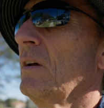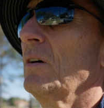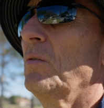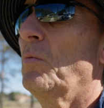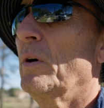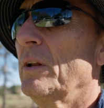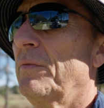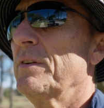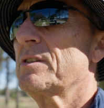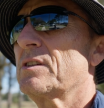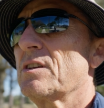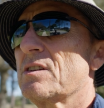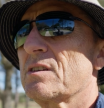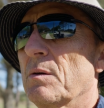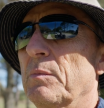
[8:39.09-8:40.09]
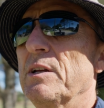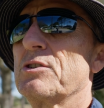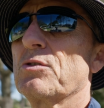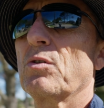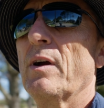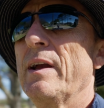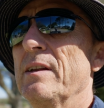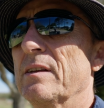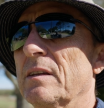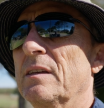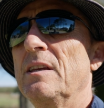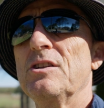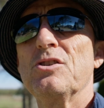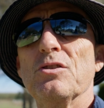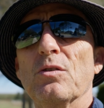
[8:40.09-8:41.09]
What if it's just somebody trying to
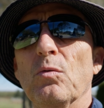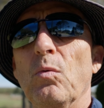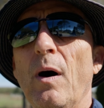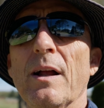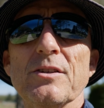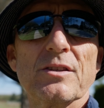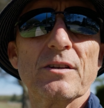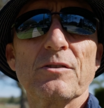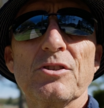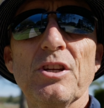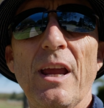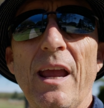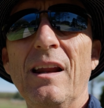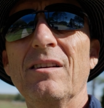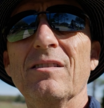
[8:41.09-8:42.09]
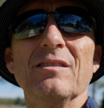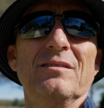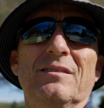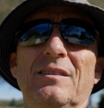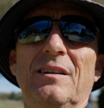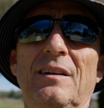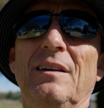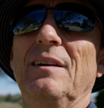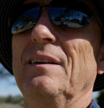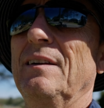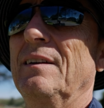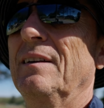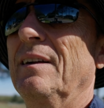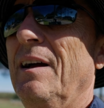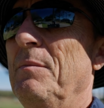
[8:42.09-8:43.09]
get you to watch their channel?
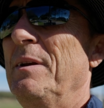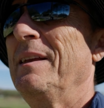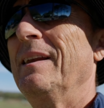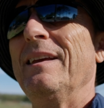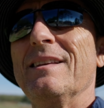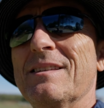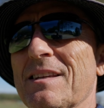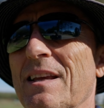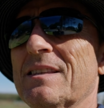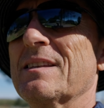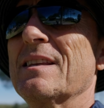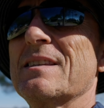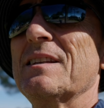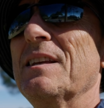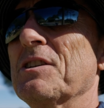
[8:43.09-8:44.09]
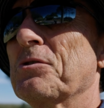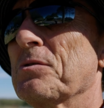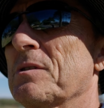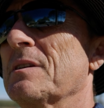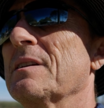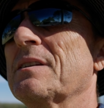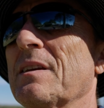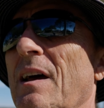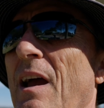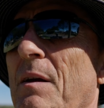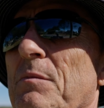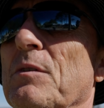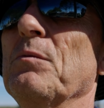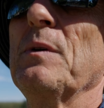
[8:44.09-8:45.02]
I mean, it's an interesting time that